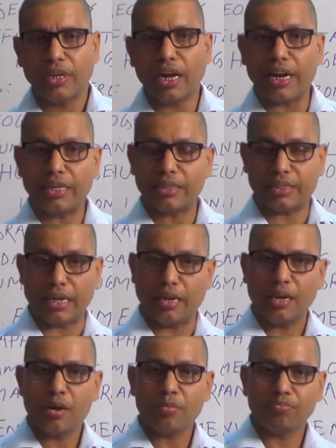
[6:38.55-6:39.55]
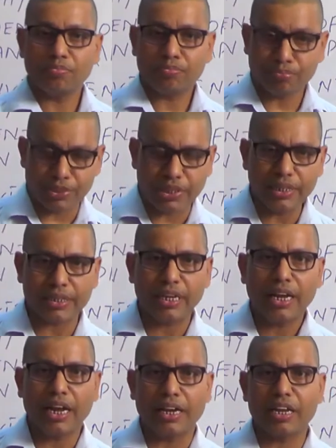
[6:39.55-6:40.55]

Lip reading: and they present an